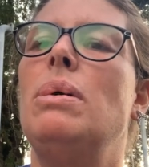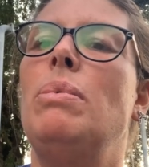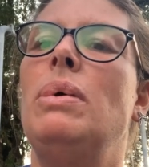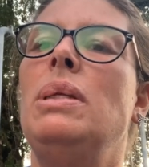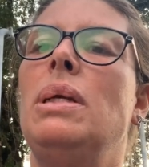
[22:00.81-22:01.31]

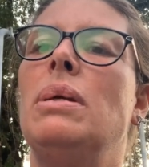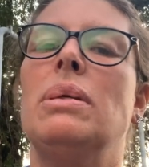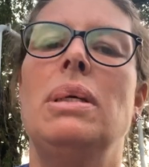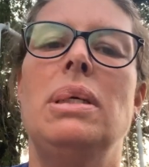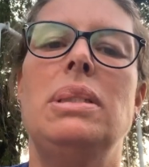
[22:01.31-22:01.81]
One year,
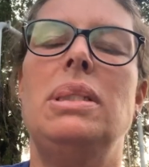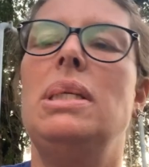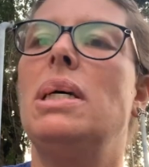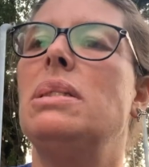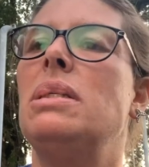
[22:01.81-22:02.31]
she
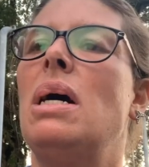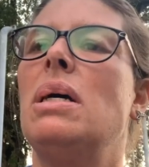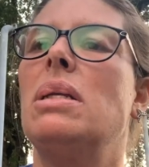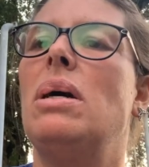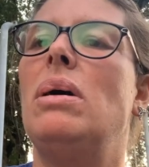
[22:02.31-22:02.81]
does
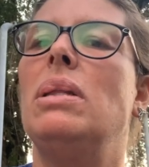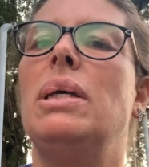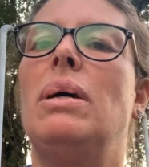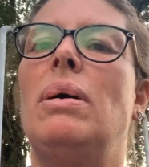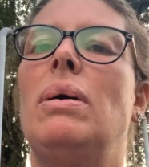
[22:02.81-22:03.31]
not call at
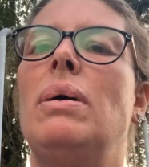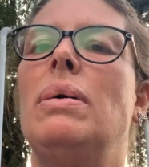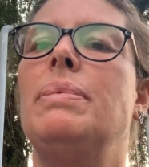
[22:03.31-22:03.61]
all.